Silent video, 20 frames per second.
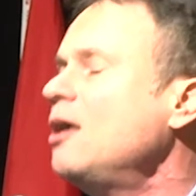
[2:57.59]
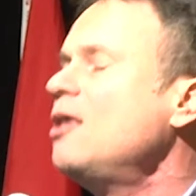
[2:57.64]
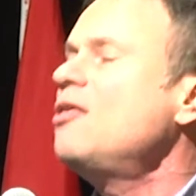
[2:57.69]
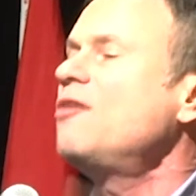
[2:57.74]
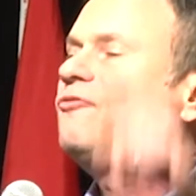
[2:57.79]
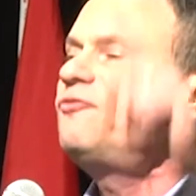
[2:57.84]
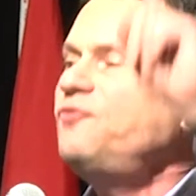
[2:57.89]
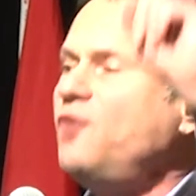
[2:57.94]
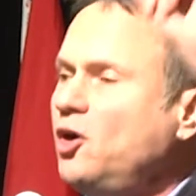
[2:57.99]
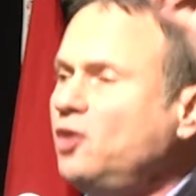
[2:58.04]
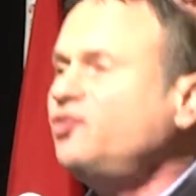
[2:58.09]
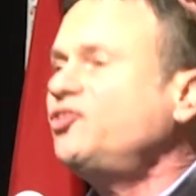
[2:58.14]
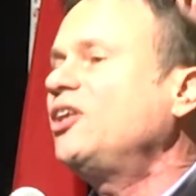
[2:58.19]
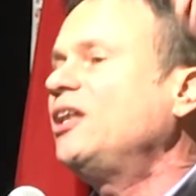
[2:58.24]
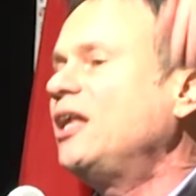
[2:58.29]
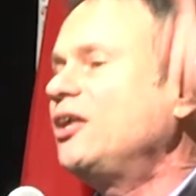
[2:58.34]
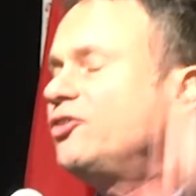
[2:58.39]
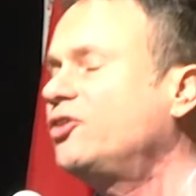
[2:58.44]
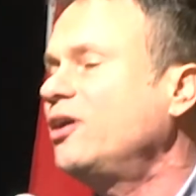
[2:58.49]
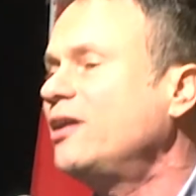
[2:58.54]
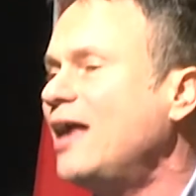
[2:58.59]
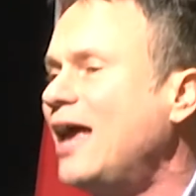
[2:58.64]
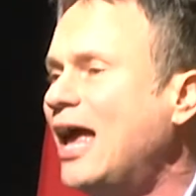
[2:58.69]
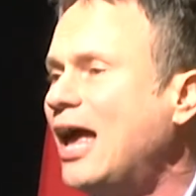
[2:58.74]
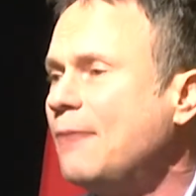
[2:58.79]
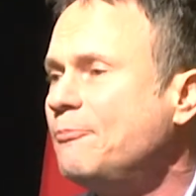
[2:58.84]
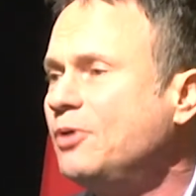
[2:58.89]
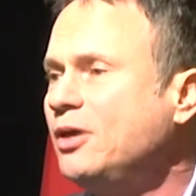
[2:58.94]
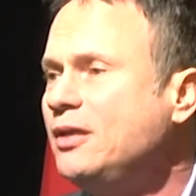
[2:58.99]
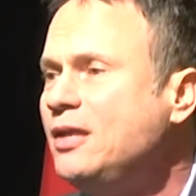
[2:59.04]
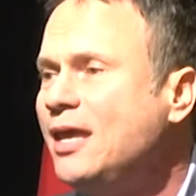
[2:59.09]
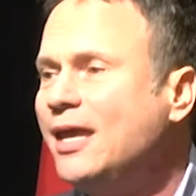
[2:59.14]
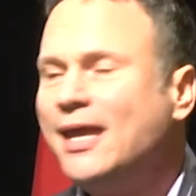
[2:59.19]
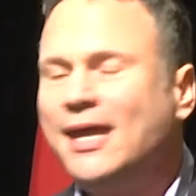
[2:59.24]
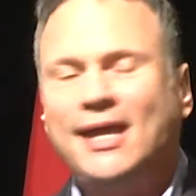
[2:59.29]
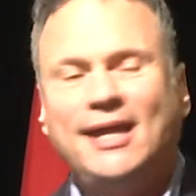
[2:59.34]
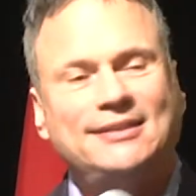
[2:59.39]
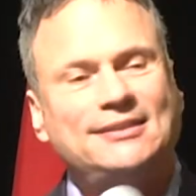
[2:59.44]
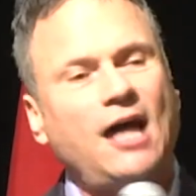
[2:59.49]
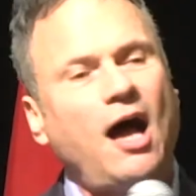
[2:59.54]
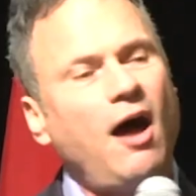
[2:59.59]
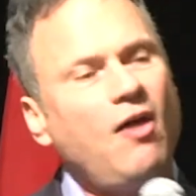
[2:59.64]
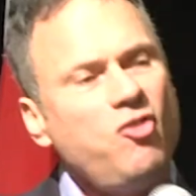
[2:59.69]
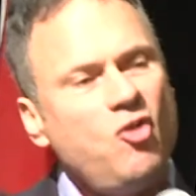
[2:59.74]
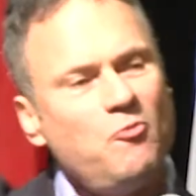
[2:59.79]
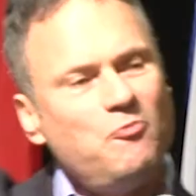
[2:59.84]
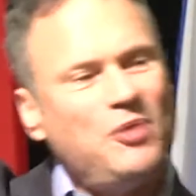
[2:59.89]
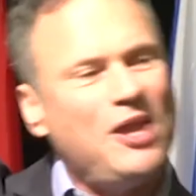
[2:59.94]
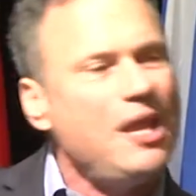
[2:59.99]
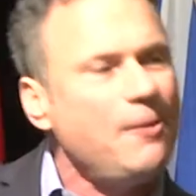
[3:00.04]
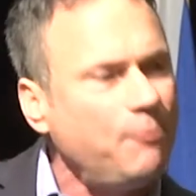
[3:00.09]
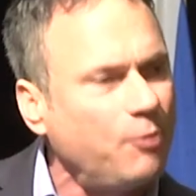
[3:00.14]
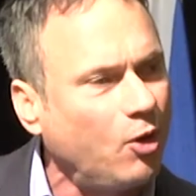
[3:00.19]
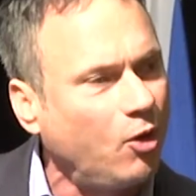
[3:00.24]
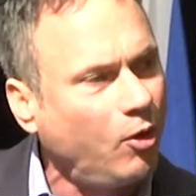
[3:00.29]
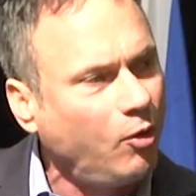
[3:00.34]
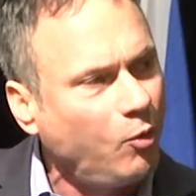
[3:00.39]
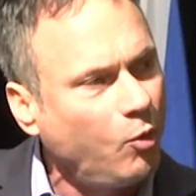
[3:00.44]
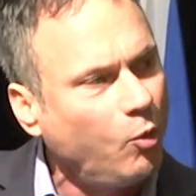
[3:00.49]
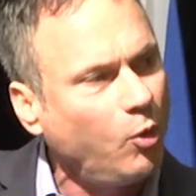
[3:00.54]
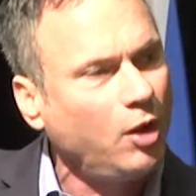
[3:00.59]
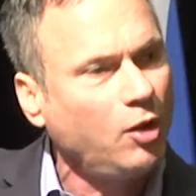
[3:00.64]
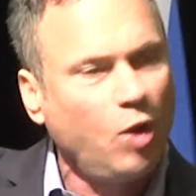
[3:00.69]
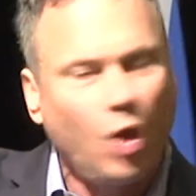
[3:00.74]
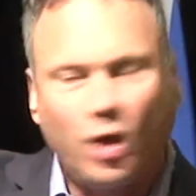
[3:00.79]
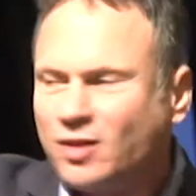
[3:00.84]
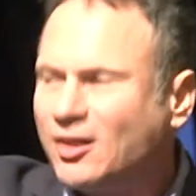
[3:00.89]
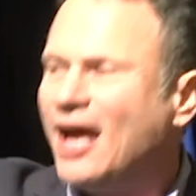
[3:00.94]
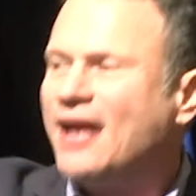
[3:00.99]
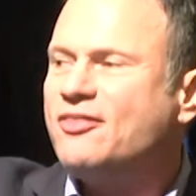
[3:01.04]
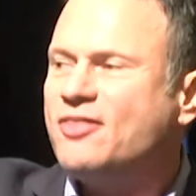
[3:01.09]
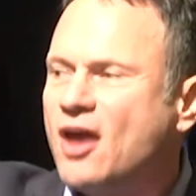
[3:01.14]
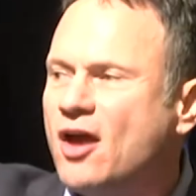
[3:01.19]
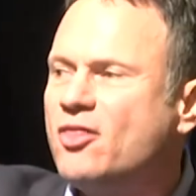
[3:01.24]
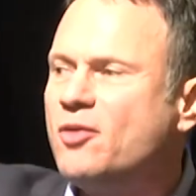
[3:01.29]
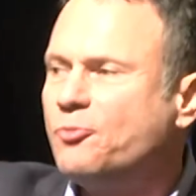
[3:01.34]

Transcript: The first thing that's going to happen is other people will look like they're the